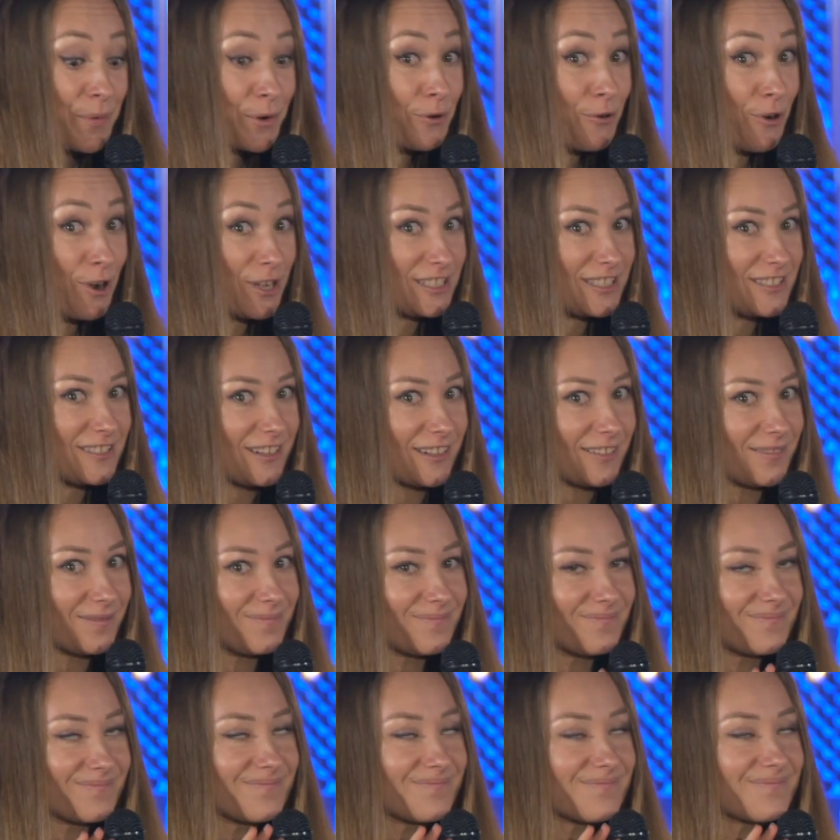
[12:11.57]
I like
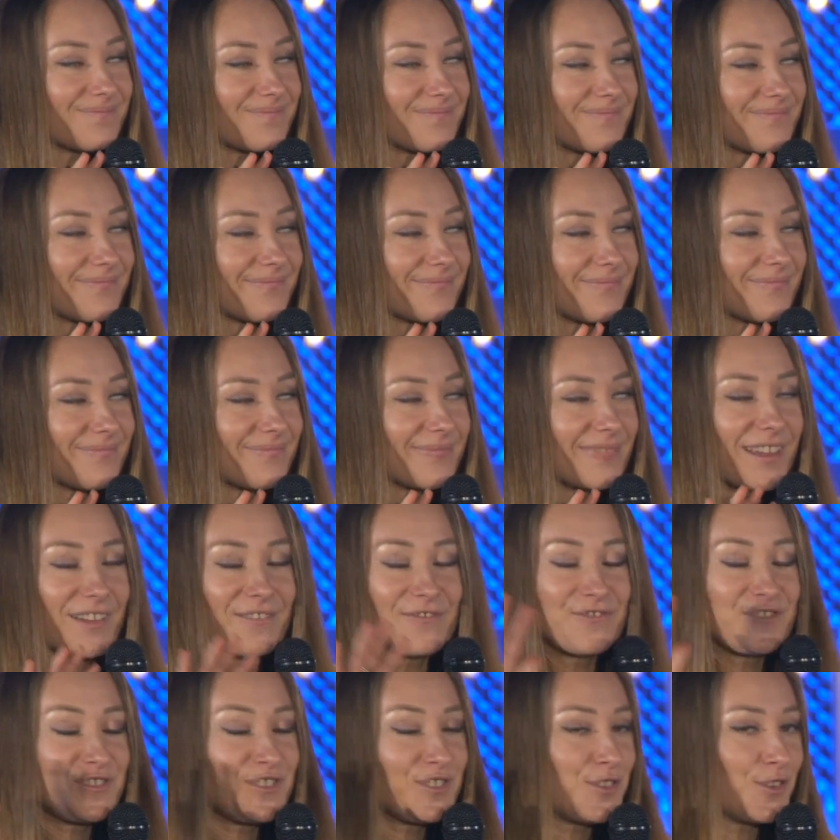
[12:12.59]

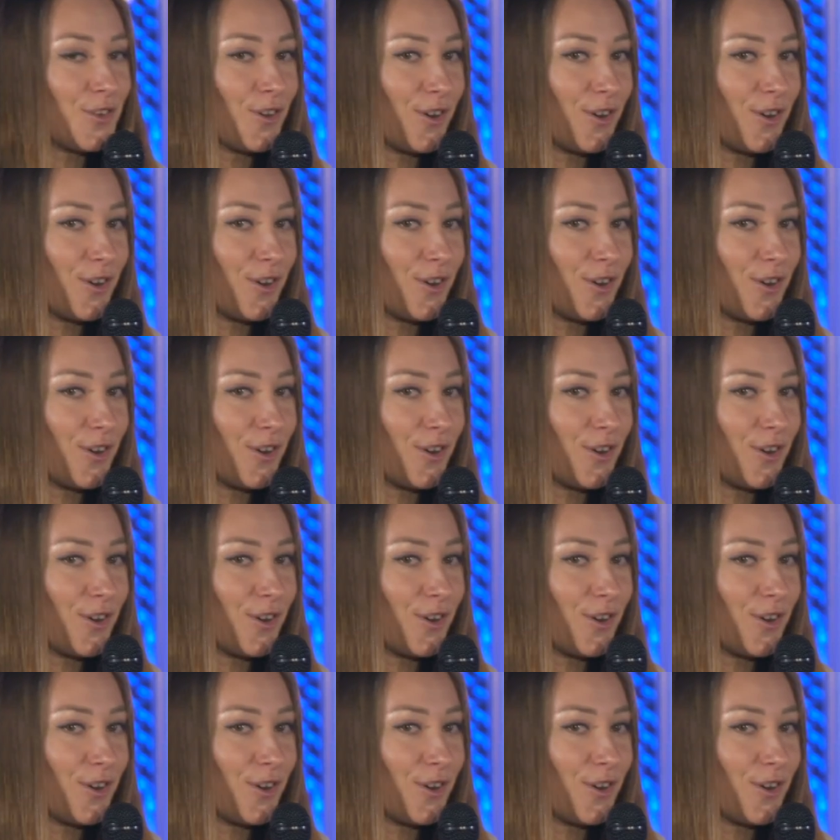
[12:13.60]
surprises.